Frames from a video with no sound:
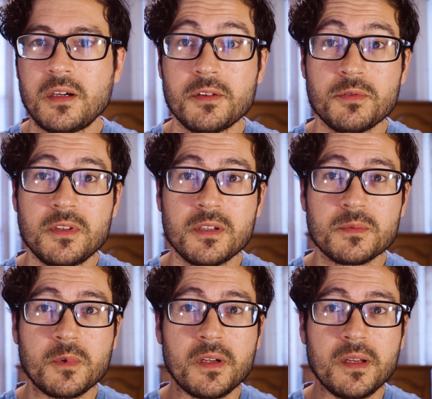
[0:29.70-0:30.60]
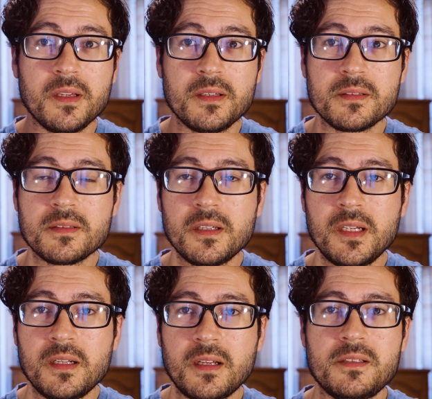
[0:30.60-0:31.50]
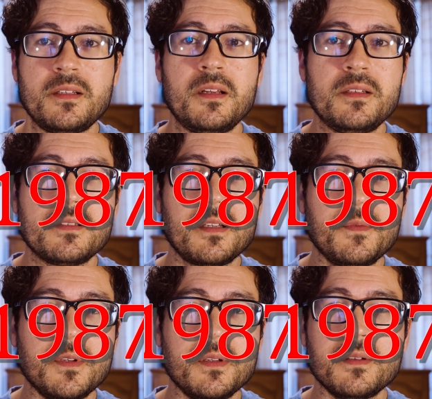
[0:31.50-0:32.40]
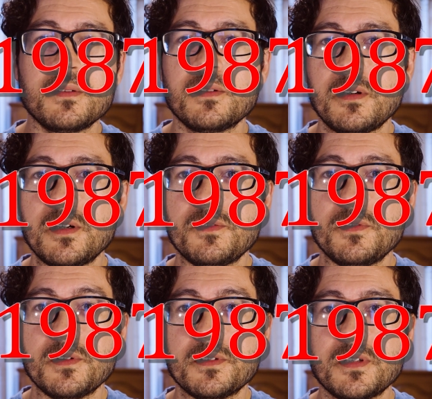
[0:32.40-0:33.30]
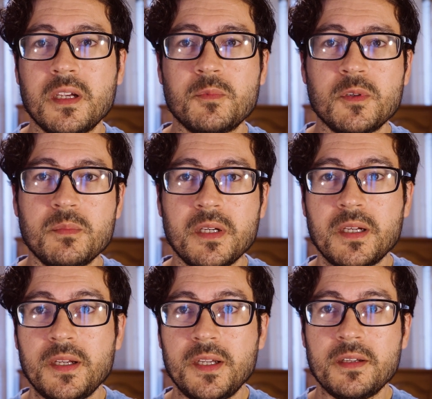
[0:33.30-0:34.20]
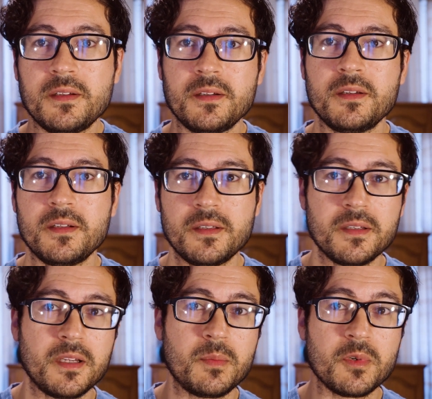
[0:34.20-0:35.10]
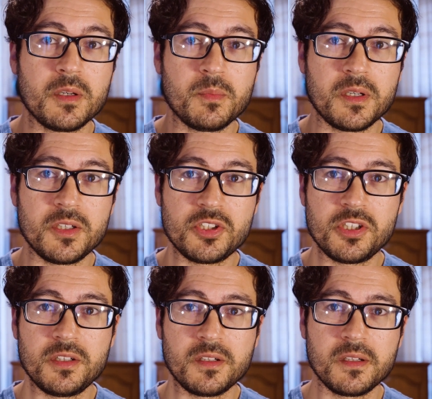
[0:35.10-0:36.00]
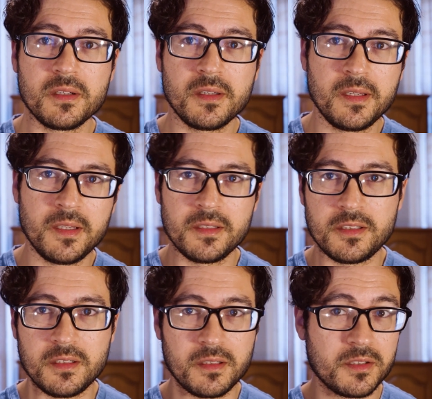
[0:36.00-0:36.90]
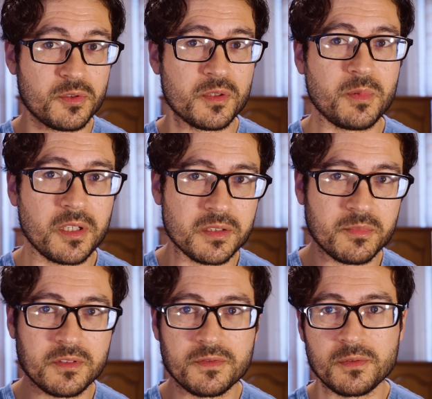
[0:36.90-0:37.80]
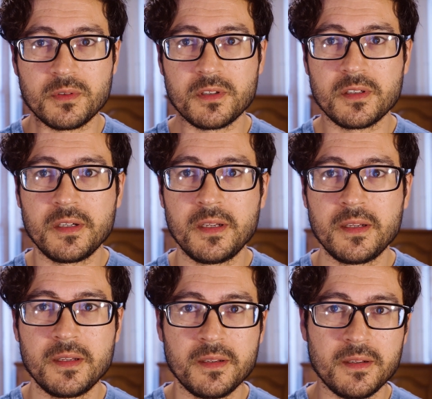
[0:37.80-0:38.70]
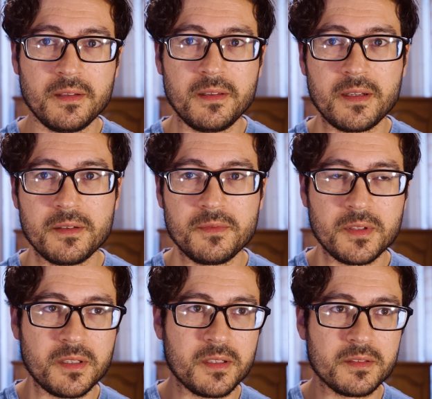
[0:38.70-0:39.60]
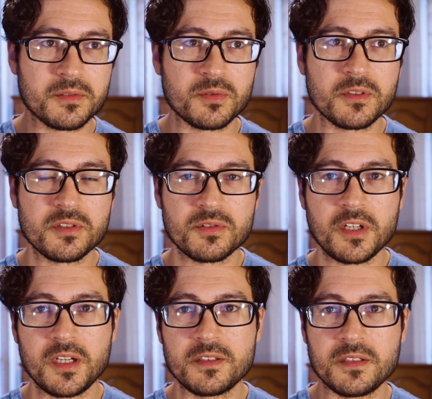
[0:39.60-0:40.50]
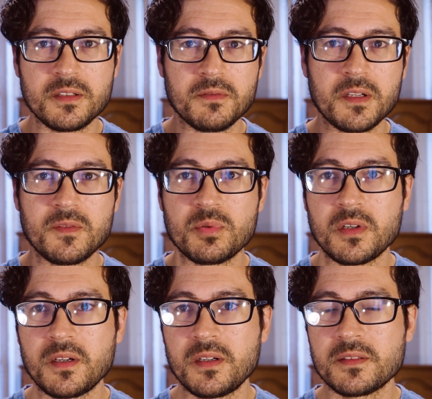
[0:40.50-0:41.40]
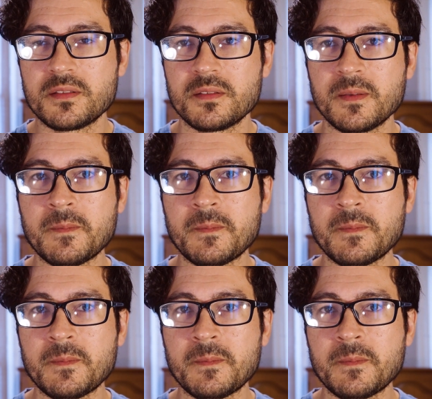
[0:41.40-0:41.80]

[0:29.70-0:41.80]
Auto 3001 is a 1997 autofocus camera by the camera company Chinon. Chinon is responsible for a lot of sort of strange, innovative products.